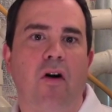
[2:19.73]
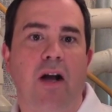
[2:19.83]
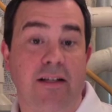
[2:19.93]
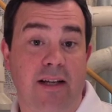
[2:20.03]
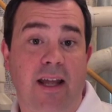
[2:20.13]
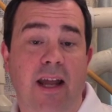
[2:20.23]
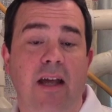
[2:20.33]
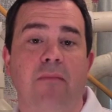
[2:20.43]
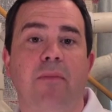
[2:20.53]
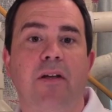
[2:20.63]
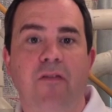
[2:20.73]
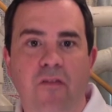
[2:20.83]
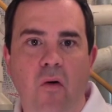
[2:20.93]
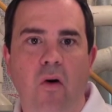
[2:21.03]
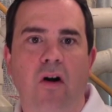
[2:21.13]
as it can
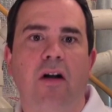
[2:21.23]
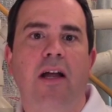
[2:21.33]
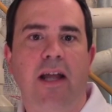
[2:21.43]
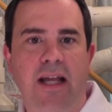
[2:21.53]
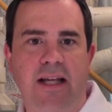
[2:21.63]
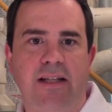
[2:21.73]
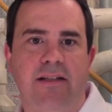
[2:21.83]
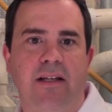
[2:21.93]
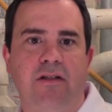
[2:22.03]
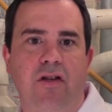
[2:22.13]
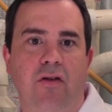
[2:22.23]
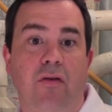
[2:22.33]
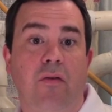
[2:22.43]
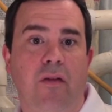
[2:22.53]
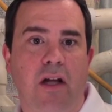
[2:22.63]
before it gets into
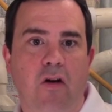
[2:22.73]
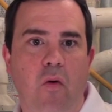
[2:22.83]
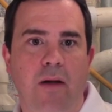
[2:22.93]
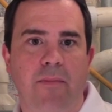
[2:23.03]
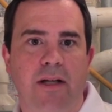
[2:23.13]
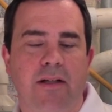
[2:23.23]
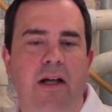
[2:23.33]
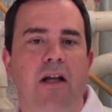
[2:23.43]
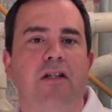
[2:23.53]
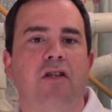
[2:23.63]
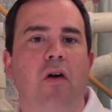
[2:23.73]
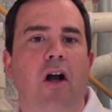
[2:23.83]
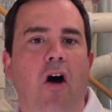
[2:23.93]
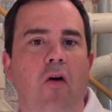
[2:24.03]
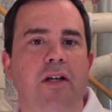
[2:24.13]
the equipment. So it
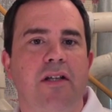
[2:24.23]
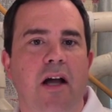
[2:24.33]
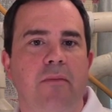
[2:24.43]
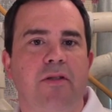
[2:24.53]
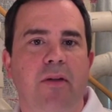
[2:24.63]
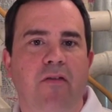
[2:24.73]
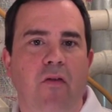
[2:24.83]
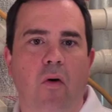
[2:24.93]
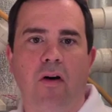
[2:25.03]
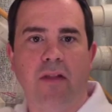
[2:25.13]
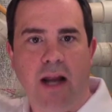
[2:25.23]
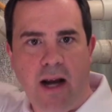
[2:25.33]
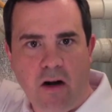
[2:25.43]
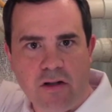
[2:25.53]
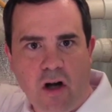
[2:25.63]
always comes before, the
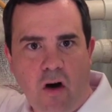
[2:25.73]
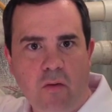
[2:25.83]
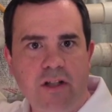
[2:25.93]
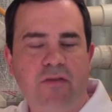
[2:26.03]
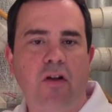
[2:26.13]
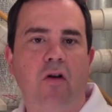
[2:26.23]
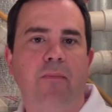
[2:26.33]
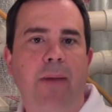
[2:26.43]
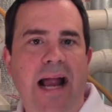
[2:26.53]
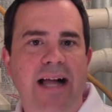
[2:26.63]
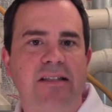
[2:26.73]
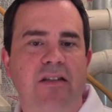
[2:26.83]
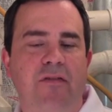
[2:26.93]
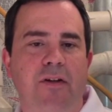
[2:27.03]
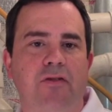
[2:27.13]
air's always flowing past the
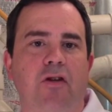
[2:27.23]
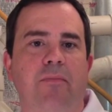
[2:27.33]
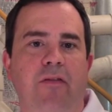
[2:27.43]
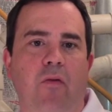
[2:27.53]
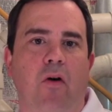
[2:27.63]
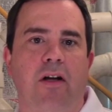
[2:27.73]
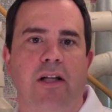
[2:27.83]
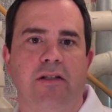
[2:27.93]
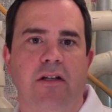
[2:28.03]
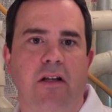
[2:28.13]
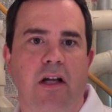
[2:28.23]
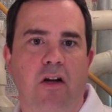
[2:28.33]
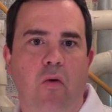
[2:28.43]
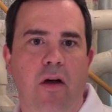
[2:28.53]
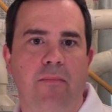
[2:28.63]
filter before it gets into the
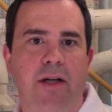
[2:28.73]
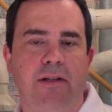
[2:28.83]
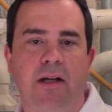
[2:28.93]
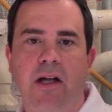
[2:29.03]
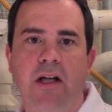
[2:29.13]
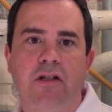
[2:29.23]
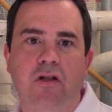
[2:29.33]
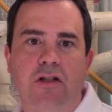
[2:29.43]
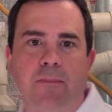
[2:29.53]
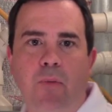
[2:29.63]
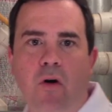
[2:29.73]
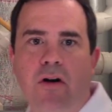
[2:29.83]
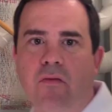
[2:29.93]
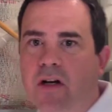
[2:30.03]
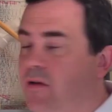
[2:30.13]
equipment. So it's important
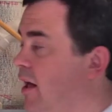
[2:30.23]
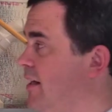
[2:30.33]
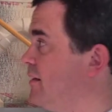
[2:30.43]
to realize